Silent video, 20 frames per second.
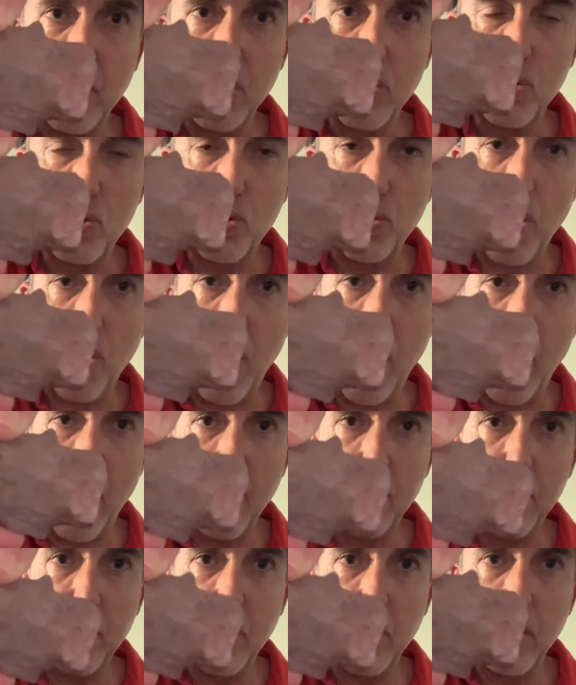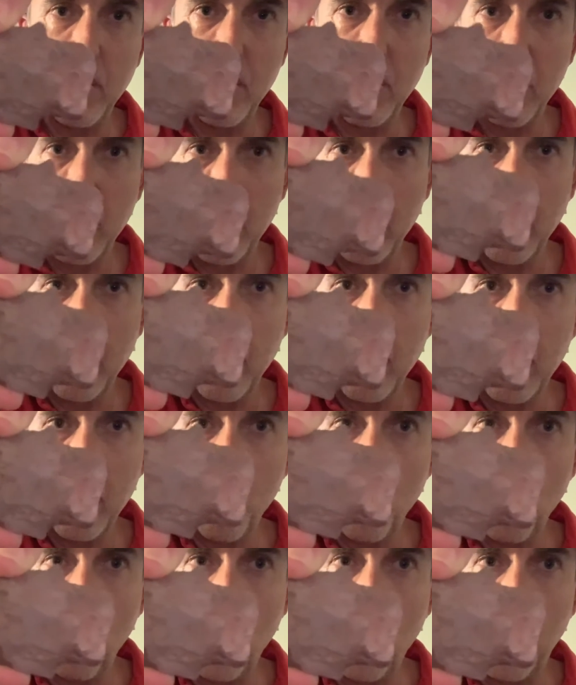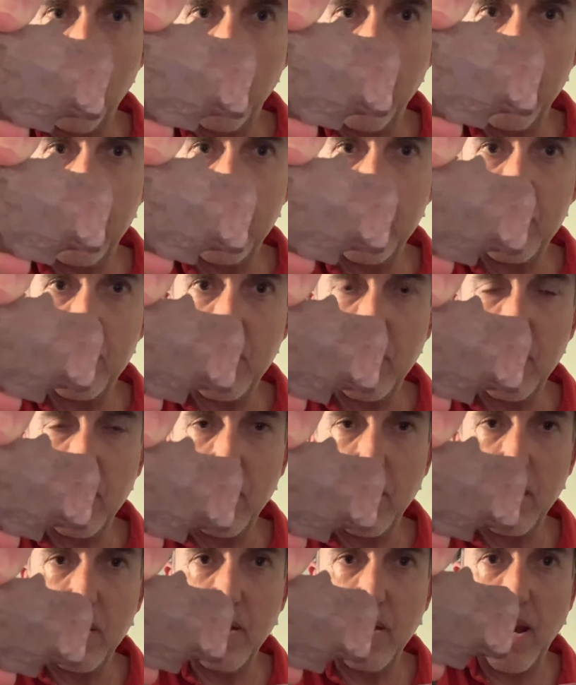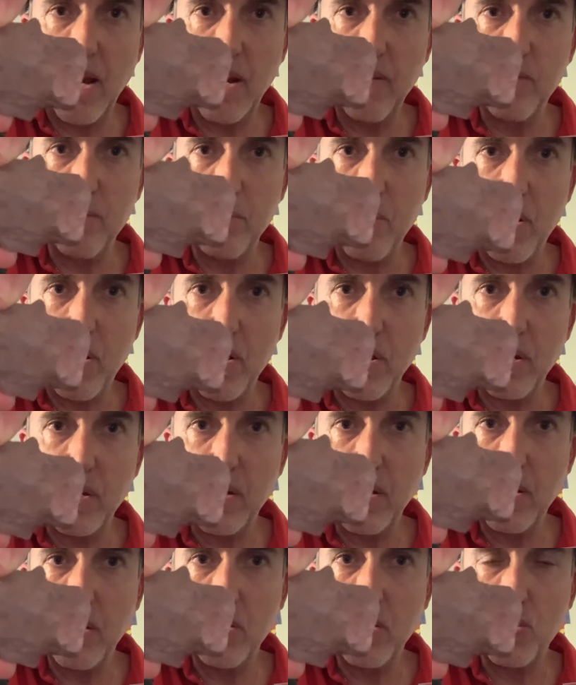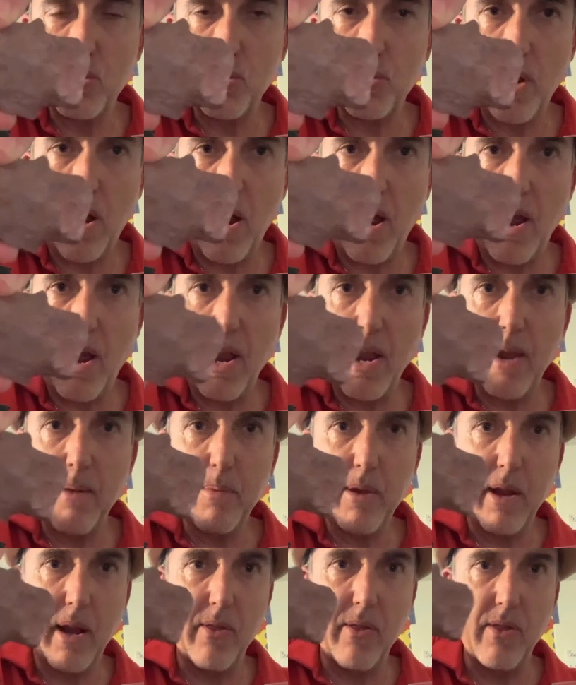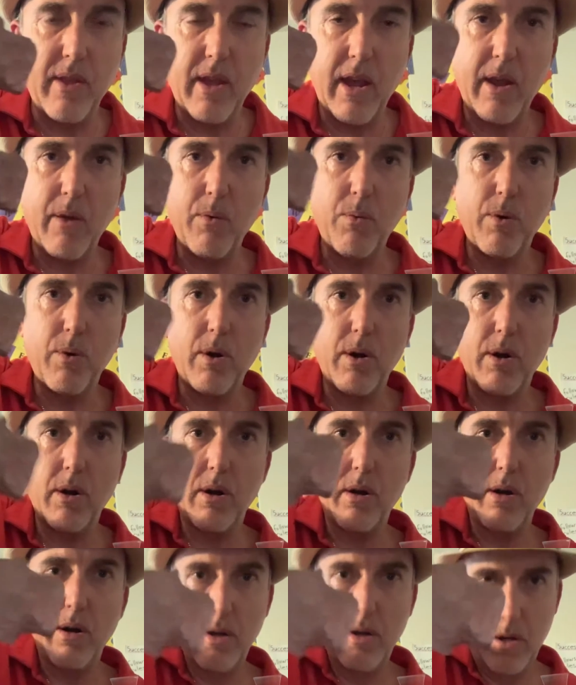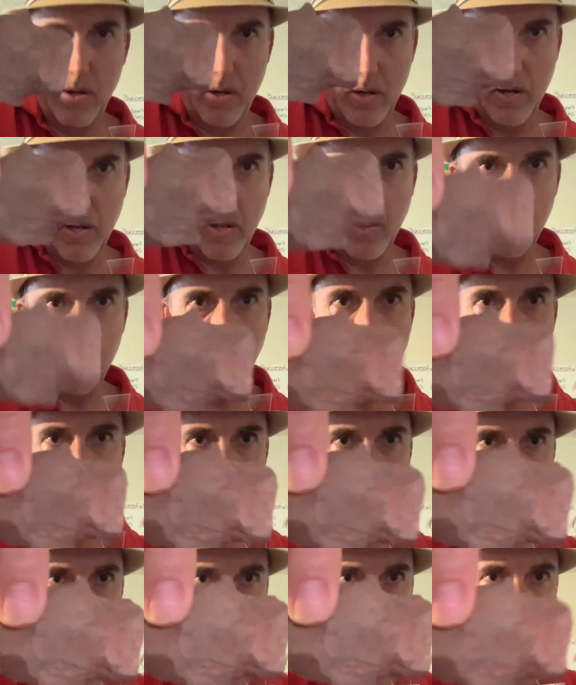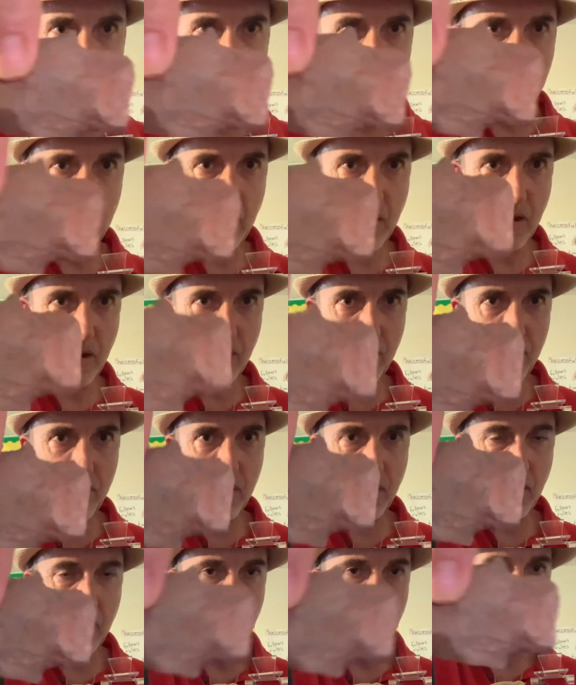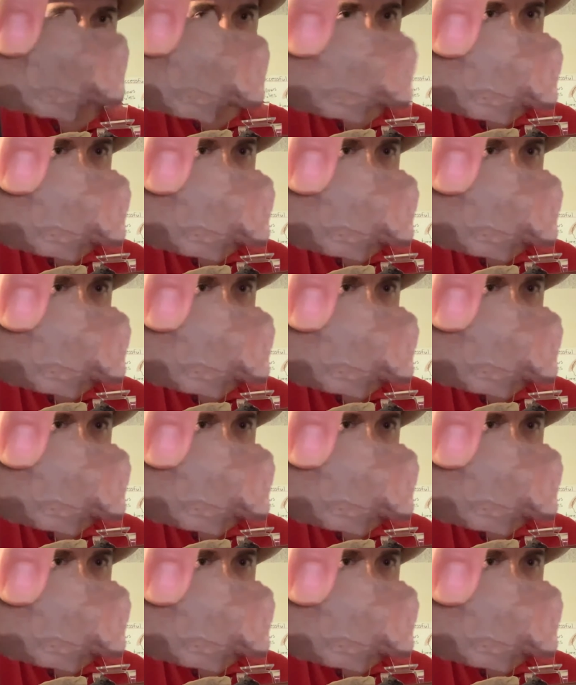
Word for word: tribe woodlands Native American tribe, and they were they lived in the